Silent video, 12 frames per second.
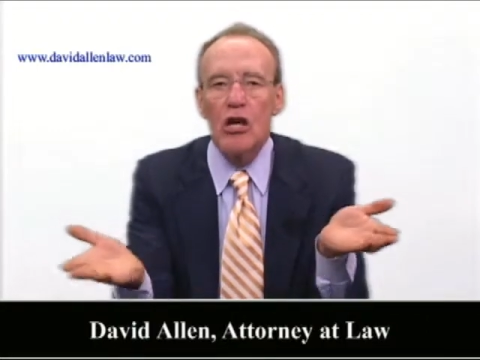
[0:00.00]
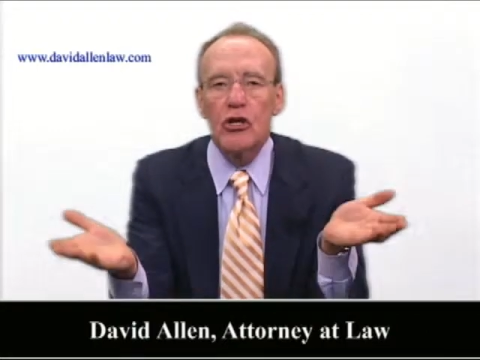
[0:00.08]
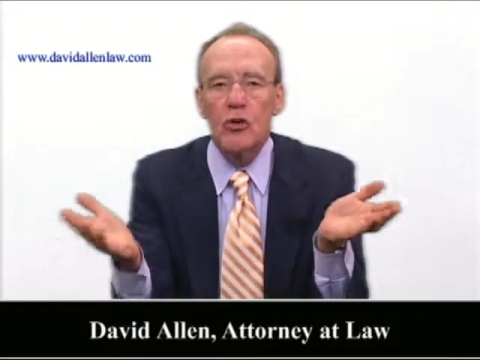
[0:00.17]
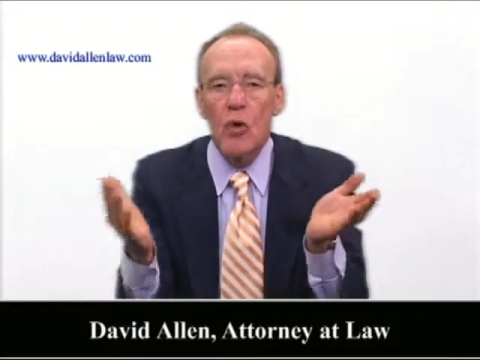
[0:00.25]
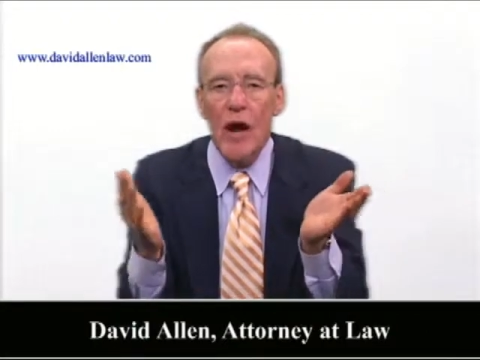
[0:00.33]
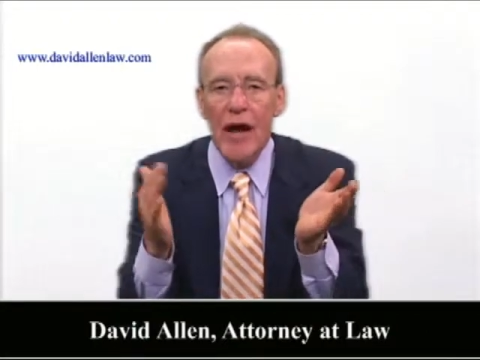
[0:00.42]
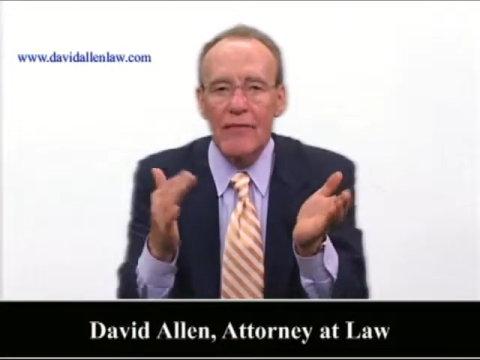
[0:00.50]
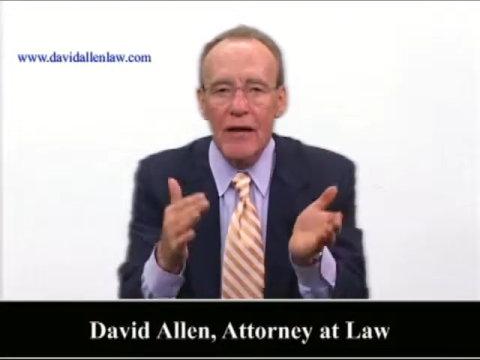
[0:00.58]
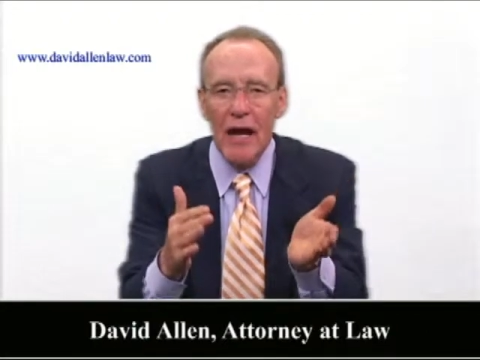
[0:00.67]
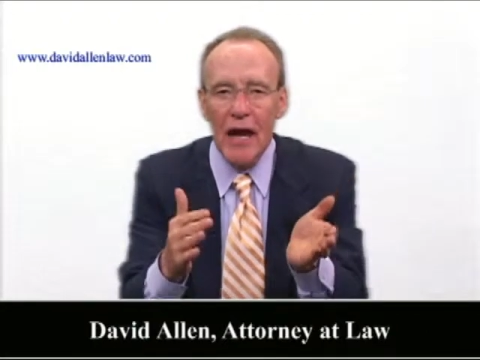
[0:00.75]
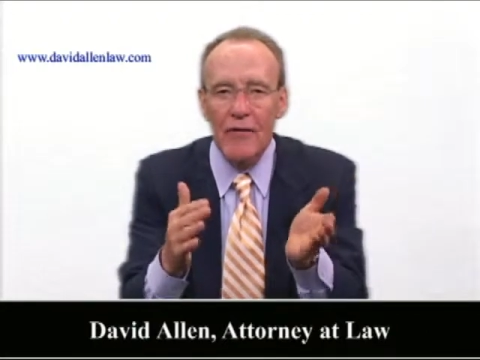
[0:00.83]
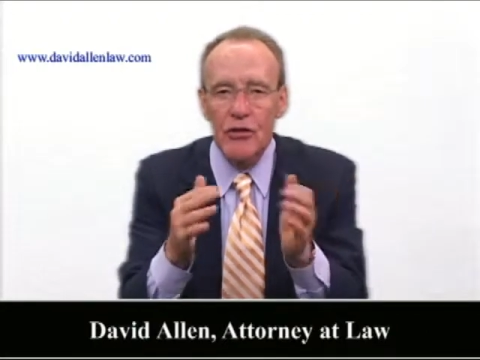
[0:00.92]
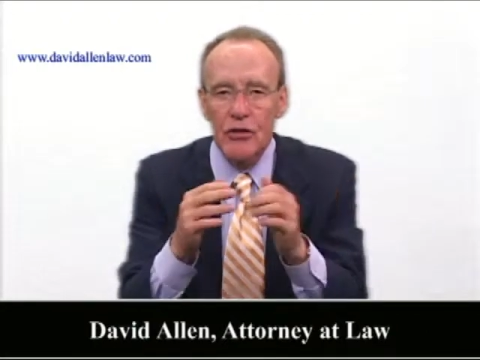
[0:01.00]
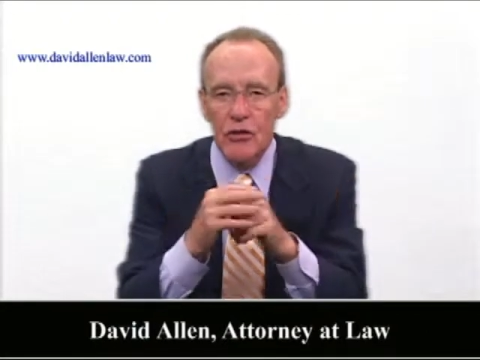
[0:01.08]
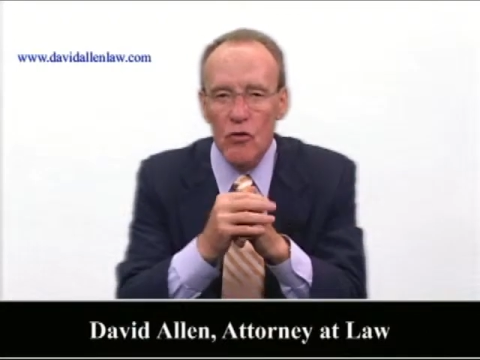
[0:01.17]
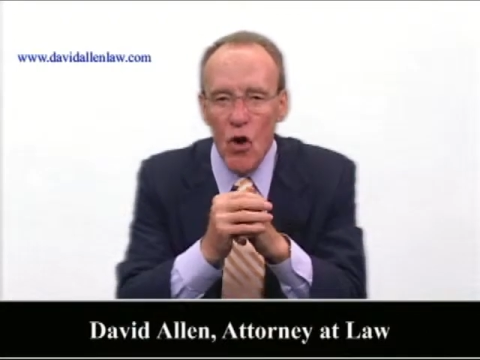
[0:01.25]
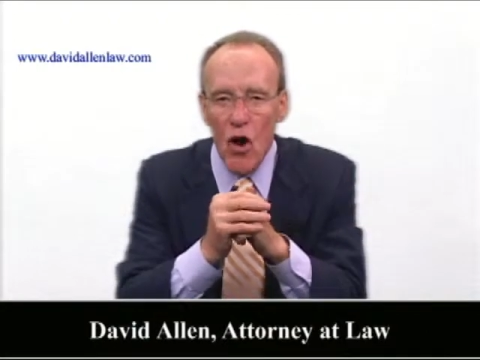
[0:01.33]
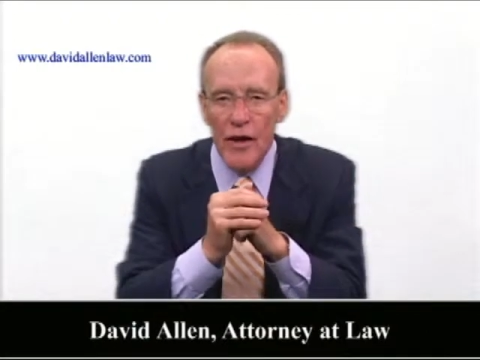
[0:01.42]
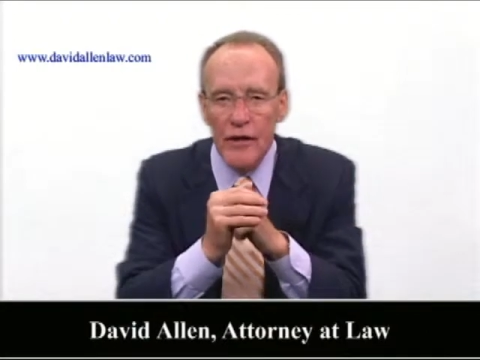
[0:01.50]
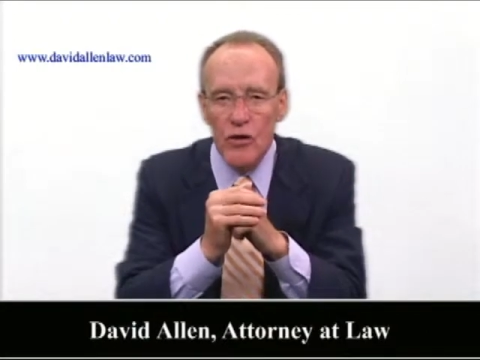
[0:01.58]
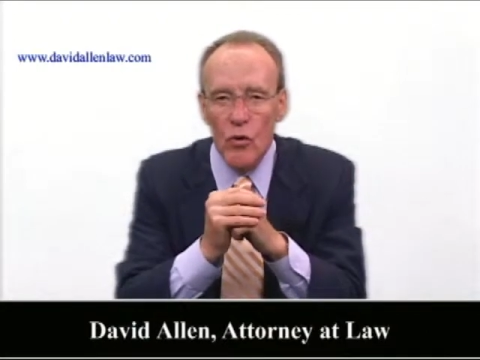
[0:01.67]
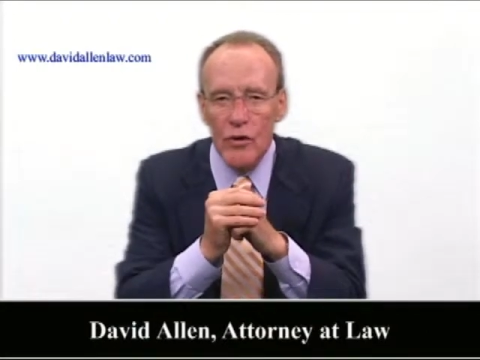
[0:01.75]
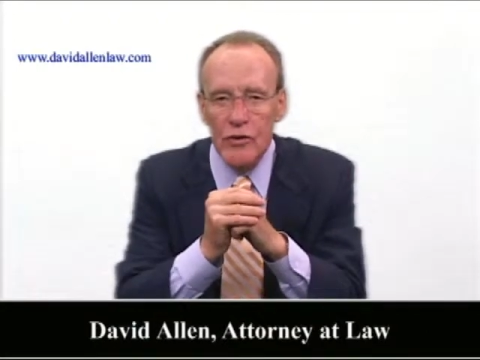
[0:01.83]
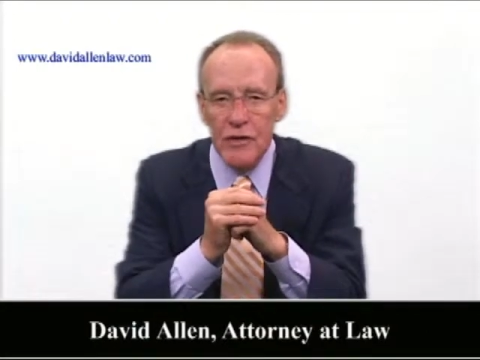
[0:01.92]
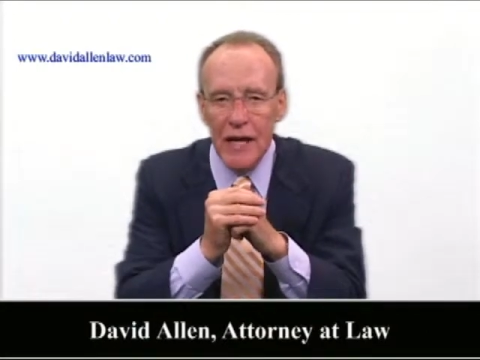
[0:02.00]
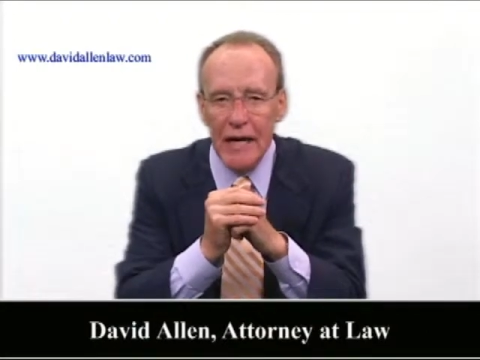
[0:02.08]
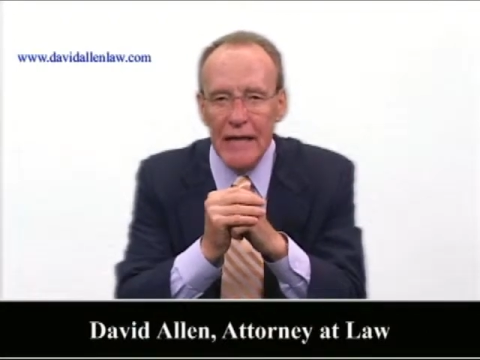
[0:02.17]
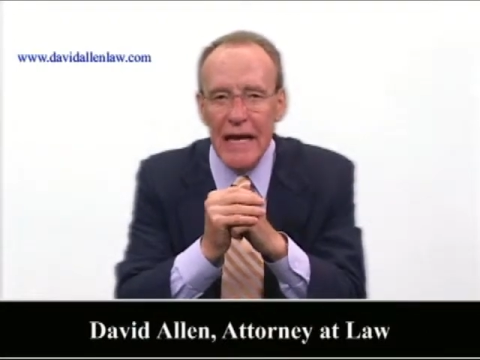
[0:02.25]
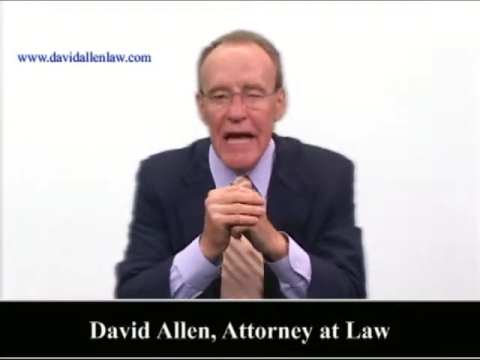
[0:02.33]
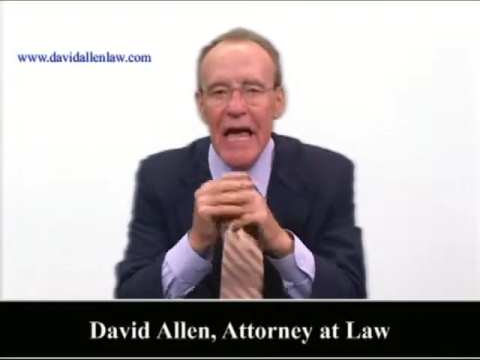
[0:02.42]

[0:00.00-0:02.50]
you have to have this law in your state.